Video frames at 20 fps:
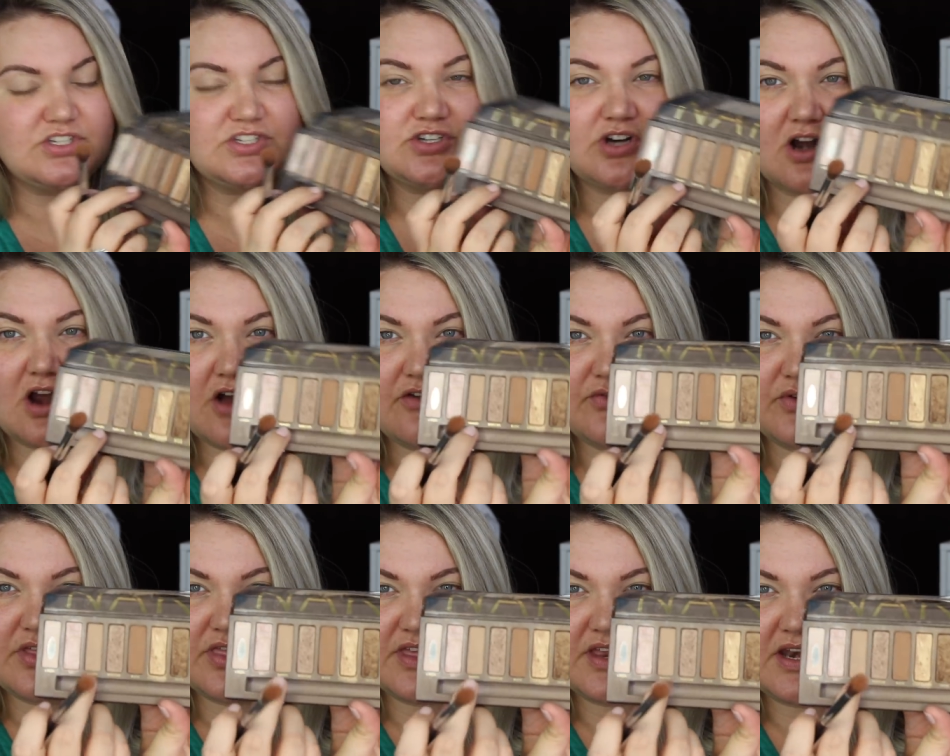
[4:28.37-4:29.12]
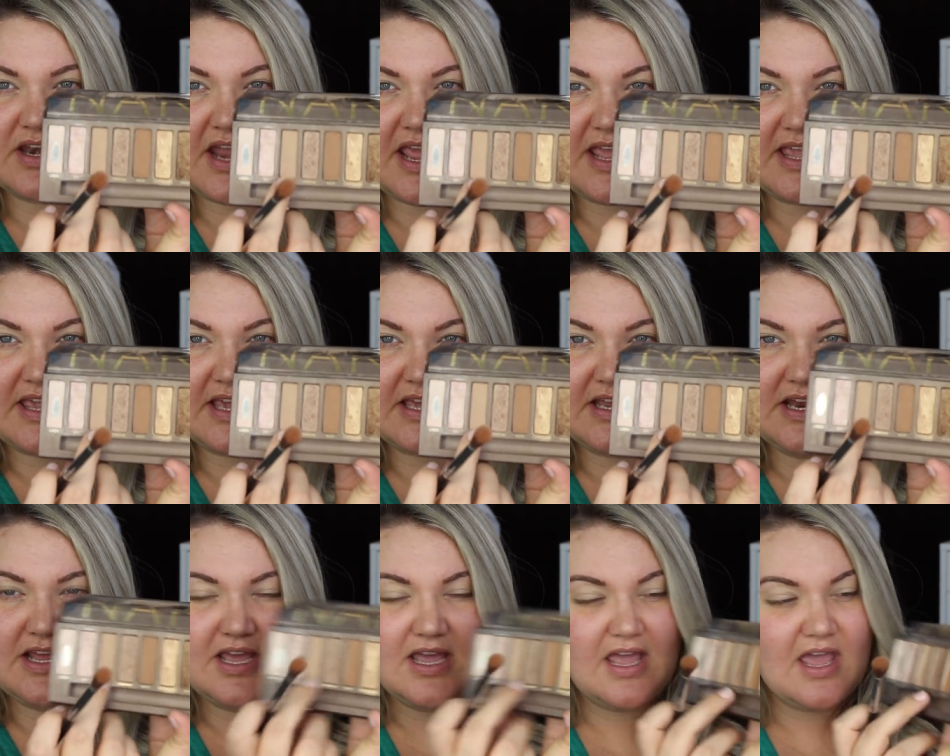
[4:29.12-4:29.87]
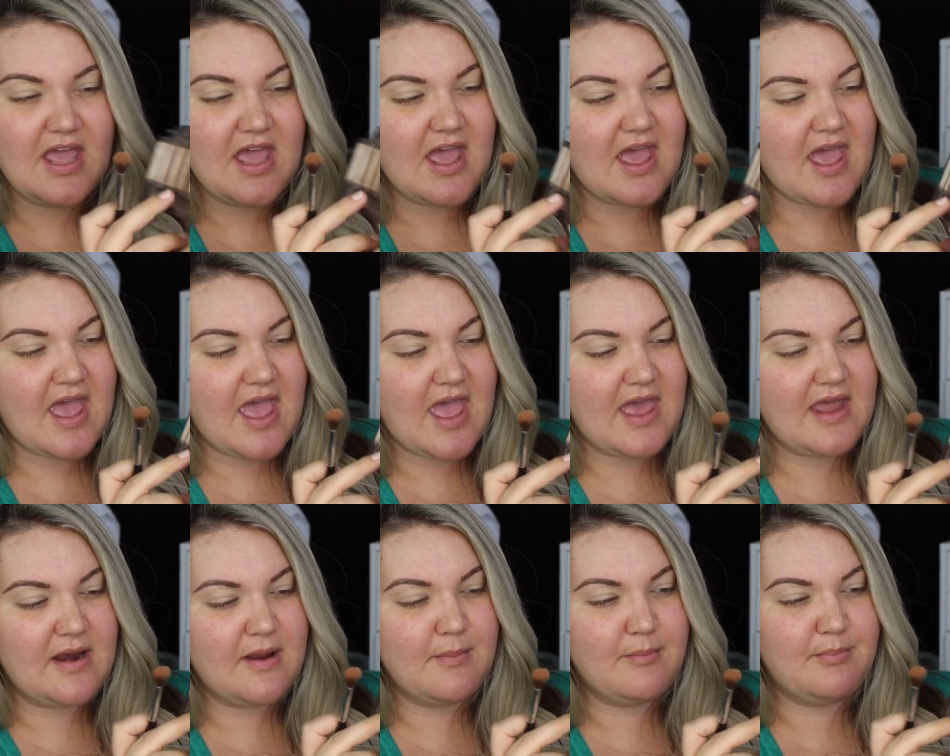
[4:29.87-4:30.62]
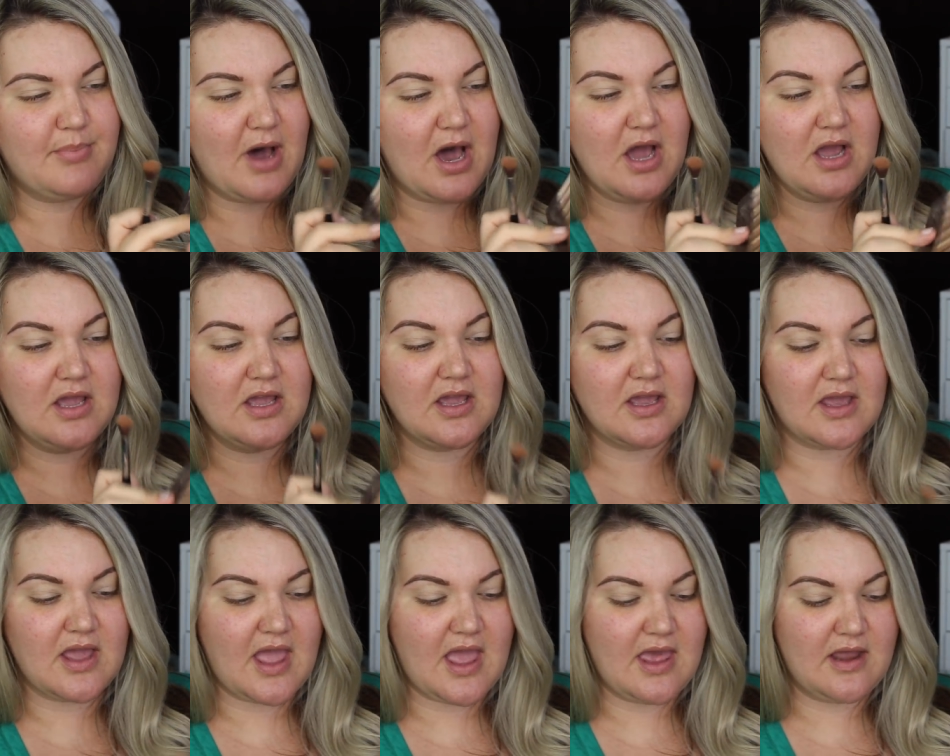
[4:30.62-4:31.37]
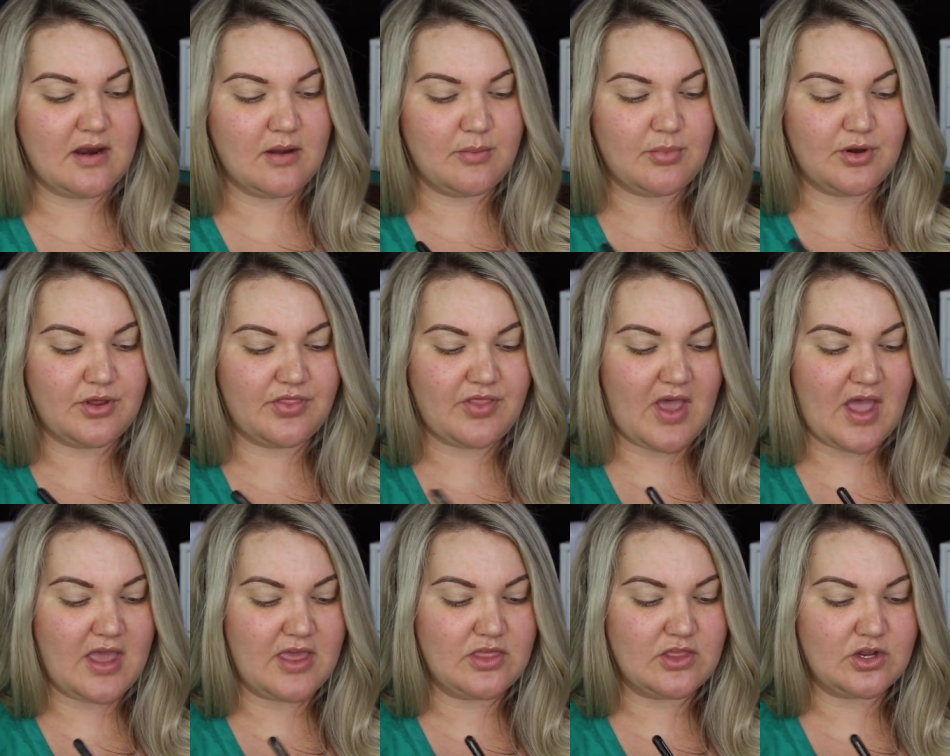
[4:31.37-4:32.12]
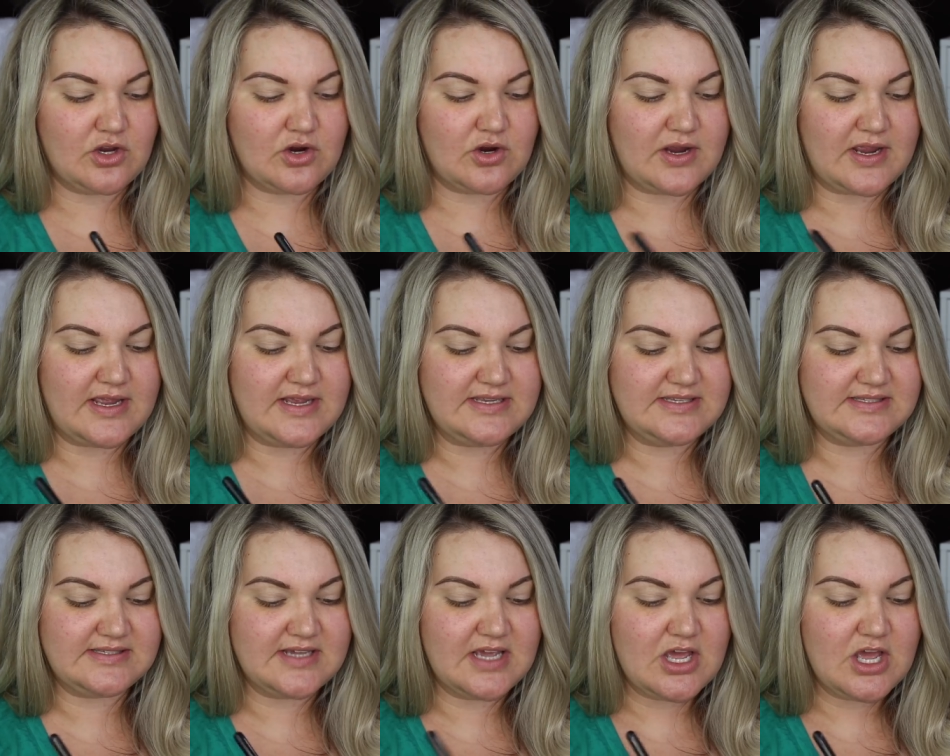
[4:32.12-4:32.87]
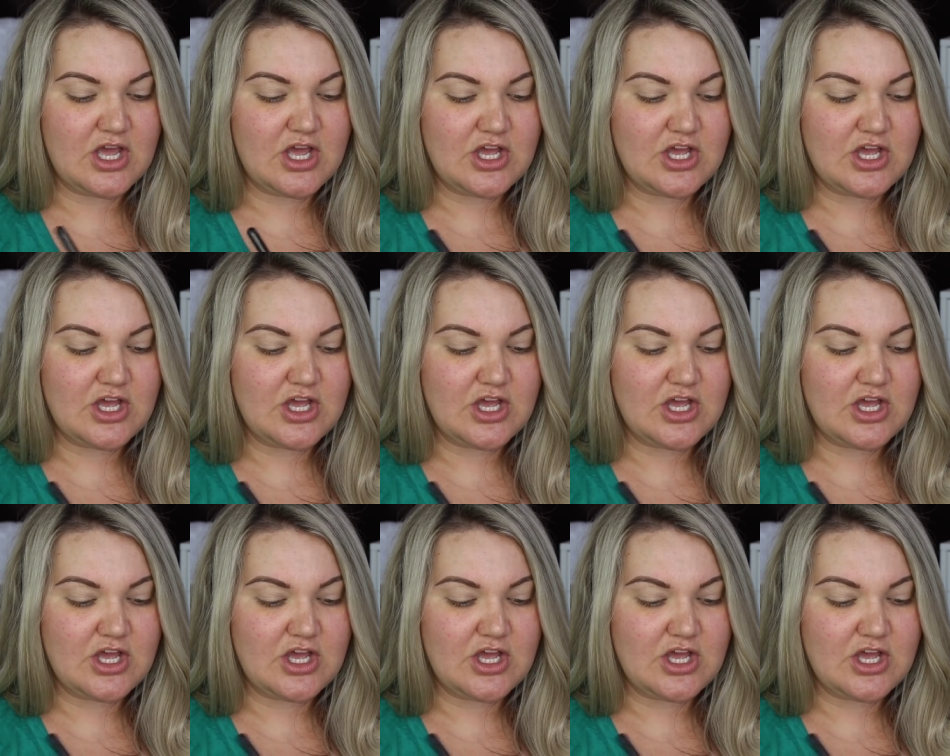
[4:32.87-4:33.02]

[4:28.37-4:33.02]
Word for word: to start off with the naked and buck and put that in the crease.